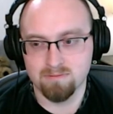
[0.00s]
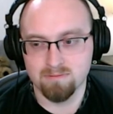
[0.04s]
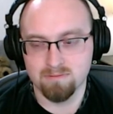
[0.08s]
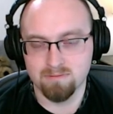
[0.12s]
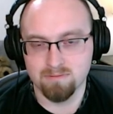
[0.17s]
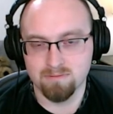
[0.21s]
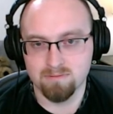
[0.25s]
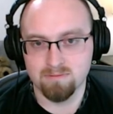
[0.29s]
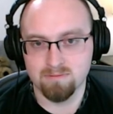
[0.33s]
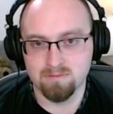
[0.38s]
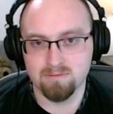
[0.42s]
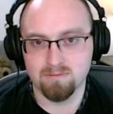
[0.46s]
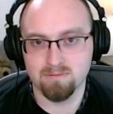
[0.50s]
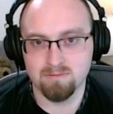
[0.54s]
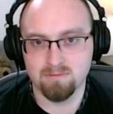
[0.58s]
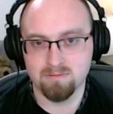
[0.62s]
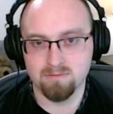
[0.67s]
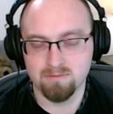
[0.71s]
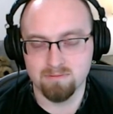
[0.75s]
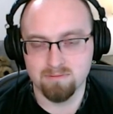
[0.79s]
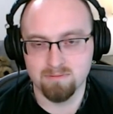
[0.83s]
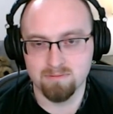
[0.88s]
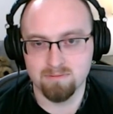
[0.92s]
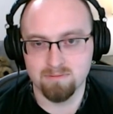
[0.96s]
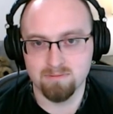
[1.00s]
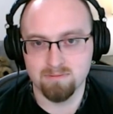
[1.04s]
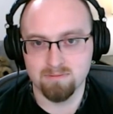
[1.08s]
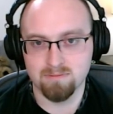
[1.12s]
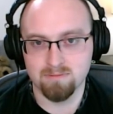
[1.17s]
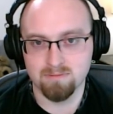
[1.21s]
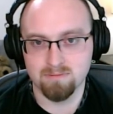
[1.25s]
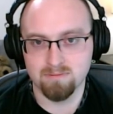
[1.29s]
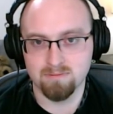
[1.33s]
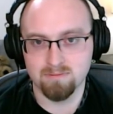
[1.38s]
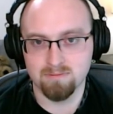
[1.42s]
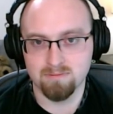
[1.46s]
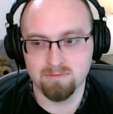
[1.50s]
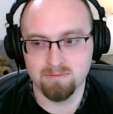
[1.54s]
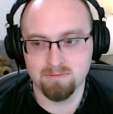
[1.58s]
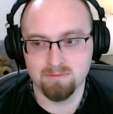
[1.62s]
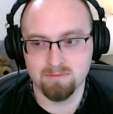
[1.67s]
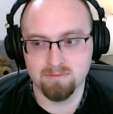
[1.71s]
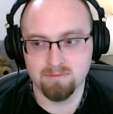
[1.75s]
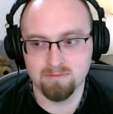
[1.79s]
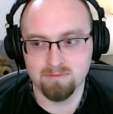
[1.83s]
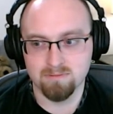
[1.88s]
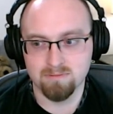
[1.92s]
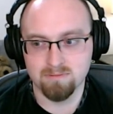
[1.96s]

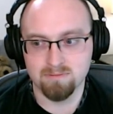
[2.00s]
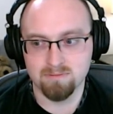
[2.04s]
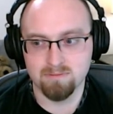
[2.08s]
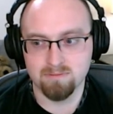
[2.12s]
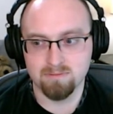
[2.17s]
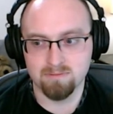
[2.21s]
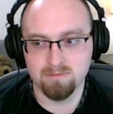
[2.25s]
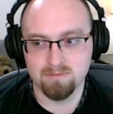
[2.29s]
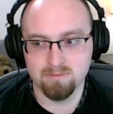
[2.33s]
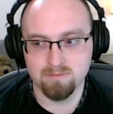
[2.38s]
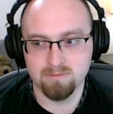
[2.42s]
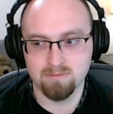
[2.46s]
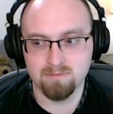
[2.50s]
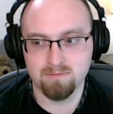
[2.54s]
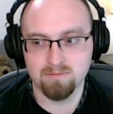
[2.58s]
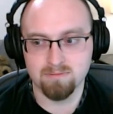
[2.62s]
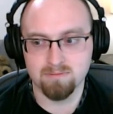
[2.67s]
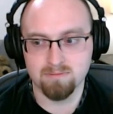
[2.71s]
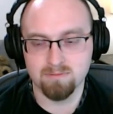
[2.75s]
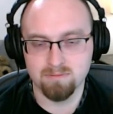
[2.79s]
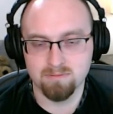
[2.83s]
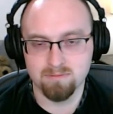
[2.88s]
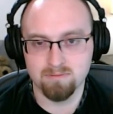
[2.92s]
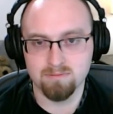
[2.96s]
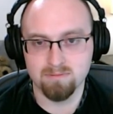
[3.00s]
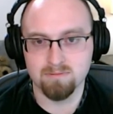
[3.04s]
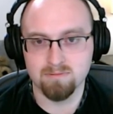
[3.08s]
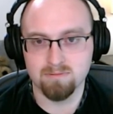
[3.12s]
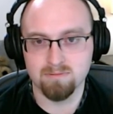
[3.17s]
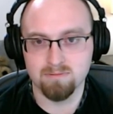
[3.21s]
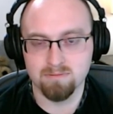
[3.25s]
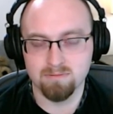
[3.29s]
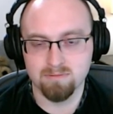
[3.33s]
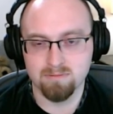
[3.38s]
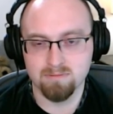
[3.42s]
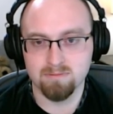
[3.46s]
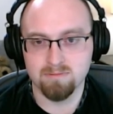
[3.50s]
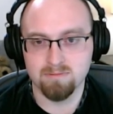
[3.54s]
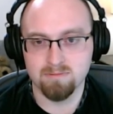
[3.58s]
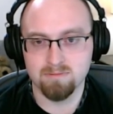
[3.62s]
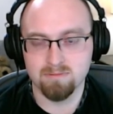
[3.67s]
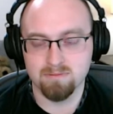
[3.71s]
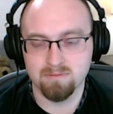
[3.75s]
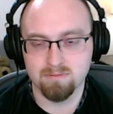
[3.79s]
(silent)